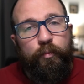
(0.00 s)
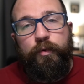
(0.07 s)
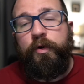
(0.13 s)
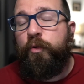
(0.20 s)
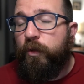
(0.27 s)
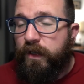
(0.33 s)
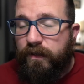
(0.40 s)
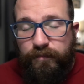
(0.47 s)
Real
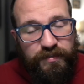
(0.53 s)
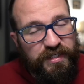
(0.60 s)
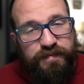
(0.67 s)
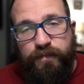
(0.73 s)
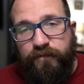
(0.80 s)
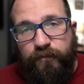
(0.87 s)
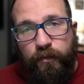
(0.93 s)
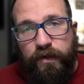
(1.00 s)
quick, just
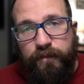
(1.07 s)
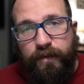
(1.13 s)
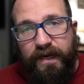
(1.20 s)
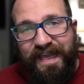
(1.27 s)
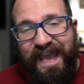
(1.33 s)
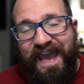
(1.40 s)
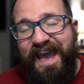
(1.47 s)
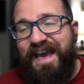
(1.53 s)
before
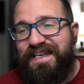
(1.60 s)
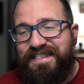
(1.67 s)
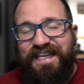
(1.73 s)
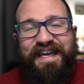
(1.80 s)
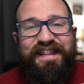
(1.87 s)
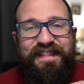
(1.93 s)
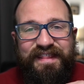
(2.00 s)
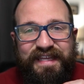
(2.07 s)
anybody asks,
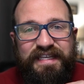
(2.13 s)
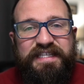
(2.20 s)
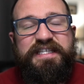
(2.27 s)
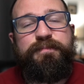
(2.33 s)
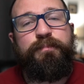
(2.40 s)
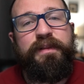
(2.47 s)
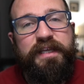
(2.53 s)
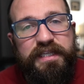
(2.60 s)
the
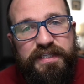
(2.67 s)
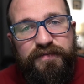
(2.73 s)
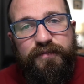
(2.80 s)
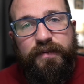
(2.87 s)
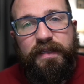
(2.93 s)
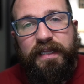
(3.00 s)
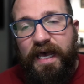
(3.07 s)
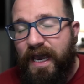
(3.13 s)
splits from
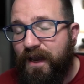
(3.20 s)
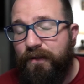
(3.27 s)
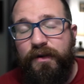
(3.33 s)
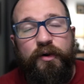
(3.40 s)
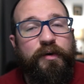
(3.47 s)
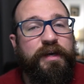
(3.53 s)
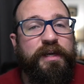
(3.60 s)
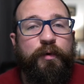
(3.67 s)
the line
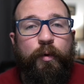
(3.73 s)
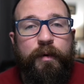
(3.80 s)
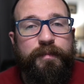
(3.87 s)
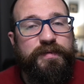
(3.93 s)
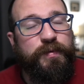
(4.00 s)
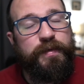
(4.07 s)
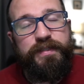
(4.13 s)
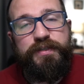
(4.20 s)
are anywhere
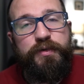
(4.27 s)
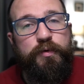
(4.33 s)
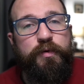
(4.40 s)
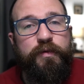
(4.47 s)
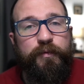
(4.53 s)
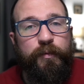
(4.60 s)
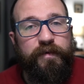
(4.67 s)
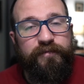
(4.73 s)
between 2 to
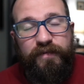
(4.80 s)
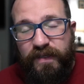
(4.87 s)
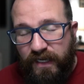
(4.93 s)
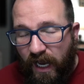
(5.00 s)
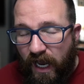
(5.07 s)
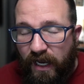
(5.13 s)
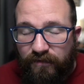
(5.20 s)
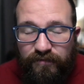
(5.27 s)
3 feet.
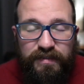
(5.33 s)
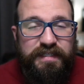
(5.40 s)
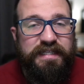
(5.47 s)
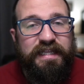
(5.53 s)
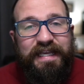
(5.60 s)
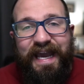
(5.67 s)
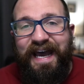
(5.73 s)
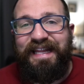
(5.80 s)

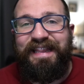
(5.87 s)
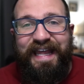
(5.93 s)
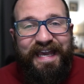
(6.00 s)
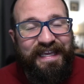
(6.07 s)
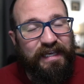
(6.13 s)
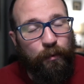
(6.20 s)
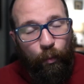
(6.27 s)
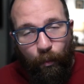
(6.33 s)
Obviously, I
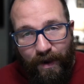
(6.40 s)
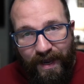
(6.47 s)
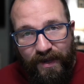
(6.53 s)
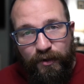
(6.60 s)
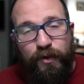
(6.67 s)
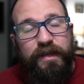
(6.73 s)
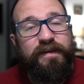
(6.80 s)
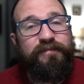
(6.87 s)
like it
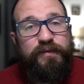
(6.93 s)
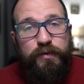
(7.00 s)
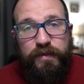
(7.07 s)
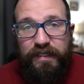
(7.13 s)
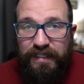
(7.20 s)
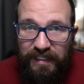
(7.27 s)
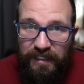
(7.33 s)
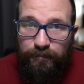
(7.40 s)
wider if you
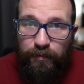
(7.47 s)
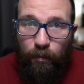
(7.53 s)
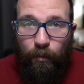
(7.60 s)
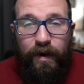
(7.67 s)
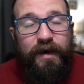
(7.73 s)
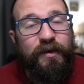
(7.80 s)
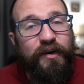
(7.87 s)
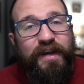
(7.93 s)
can keep it
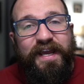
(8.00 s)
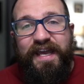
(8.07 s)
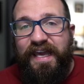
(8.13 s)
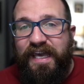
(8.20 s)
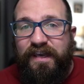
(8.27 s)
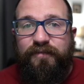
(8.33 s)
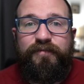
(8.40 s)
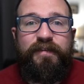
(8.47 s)
wider.
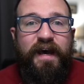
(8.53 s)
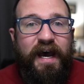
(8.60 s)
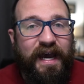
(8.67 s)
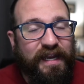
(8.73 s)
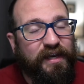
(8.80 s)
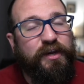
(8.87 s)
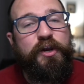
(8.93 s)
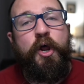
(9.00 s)
If
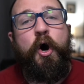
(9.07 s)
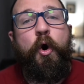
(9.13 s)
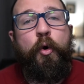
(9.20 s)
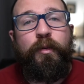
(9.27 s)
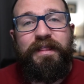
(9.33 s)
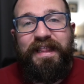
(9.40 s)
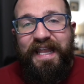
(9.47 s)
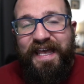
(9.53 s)
not, no
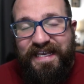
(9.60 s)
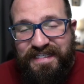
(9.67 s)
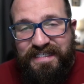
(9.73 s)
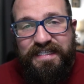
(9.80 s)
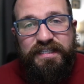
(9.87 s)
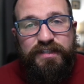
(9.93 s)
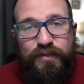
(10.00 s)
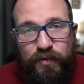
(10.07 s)
less
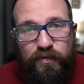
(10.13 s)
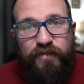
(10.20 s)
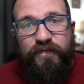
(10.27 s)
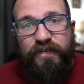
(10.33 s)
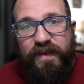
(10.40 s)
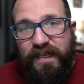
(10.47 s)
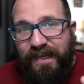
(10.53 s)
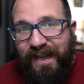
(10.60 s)
than 2
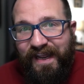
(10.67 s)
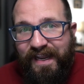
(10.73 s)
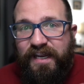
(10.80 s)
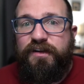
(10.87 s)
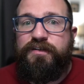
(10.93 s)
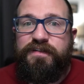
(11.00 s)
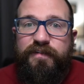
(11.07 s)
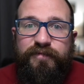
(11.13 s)
feet.
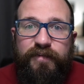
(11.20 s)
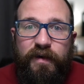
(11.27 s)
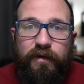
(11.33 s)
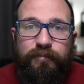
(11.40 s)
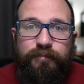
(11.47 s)
Here's the film.